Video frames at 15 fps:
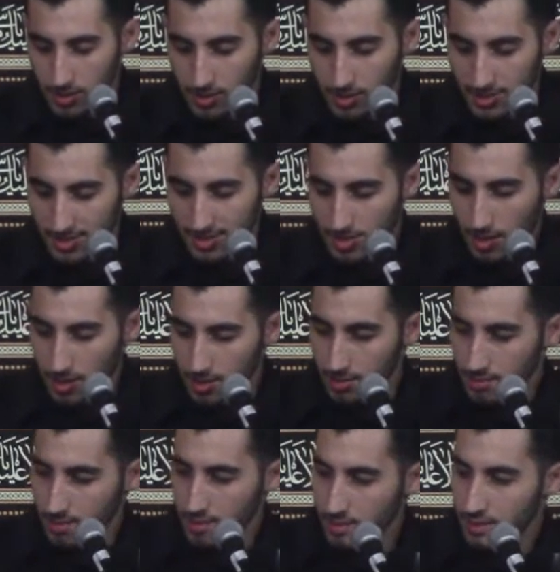this is a
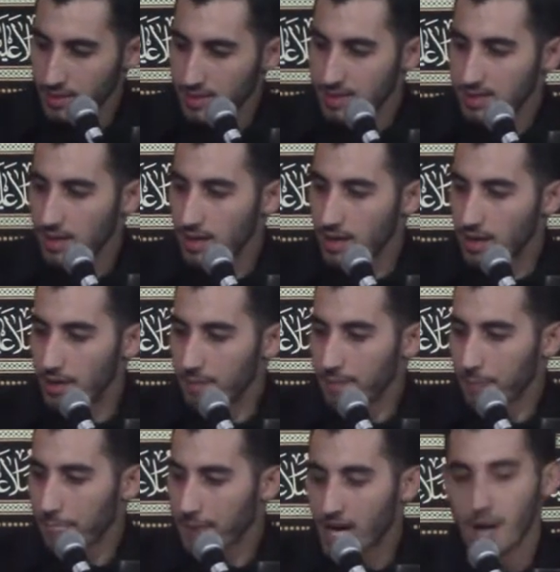this is a
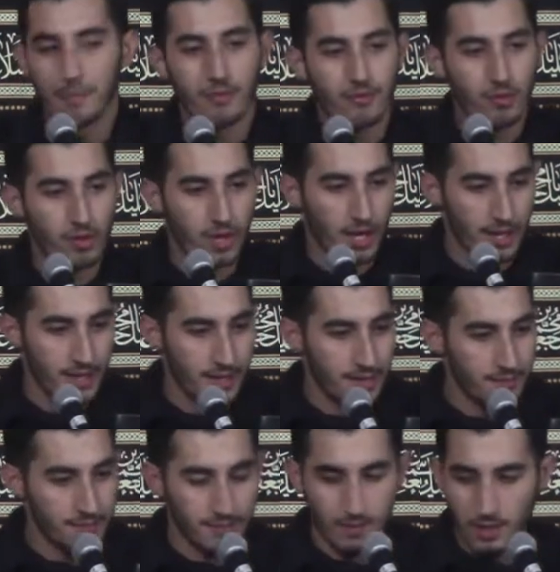cup of water. Yeah,
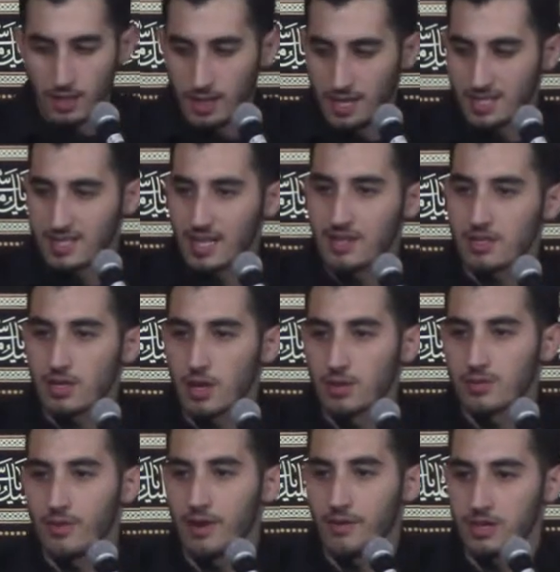let's say this holds
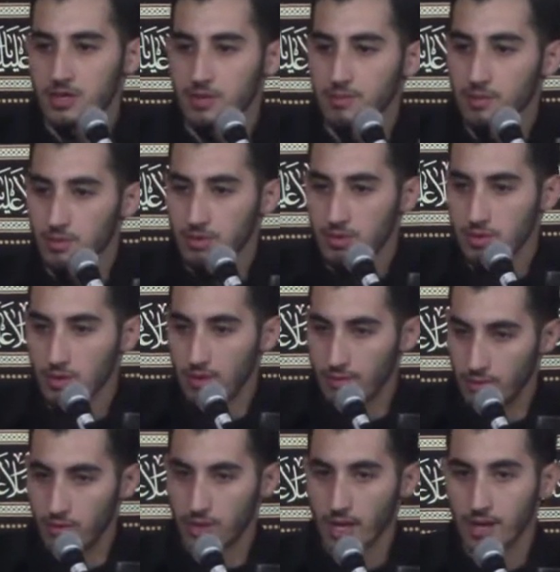500 mils of
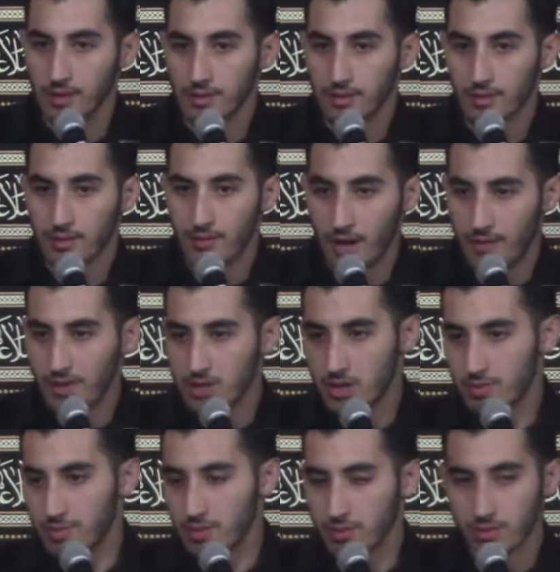water. 500
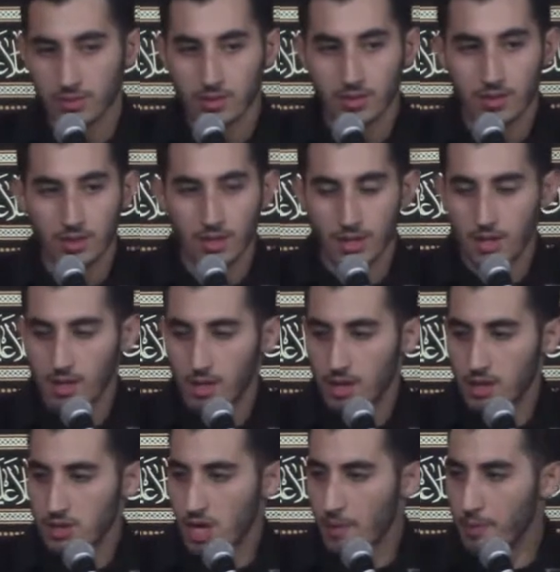mils.
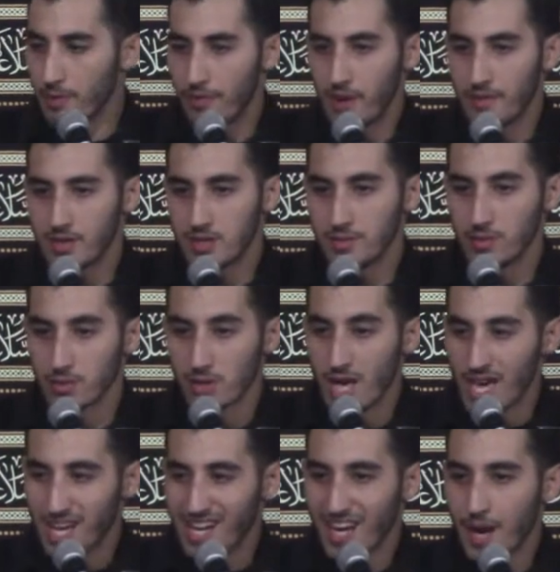So I put 500 mils.
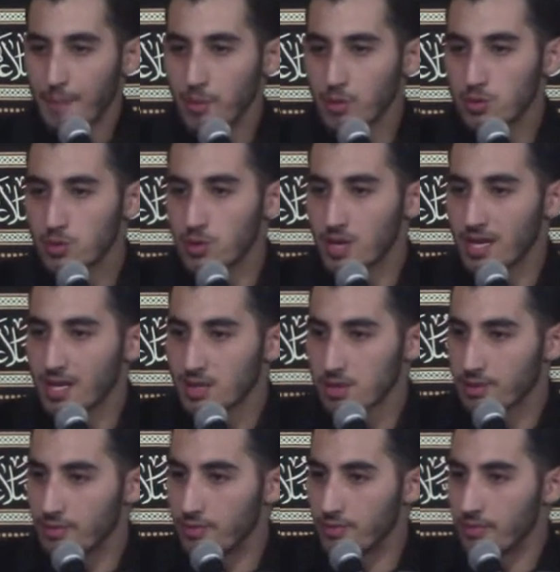Can I put two liters
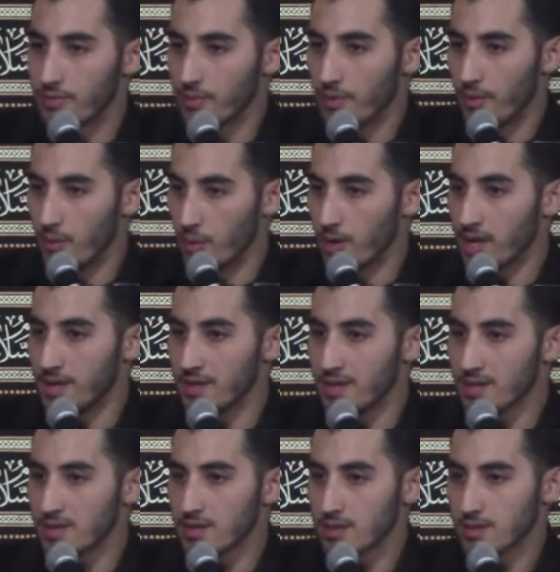of water in
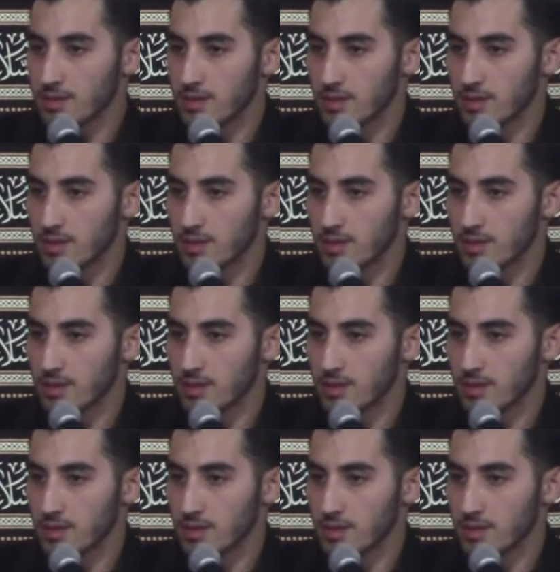this?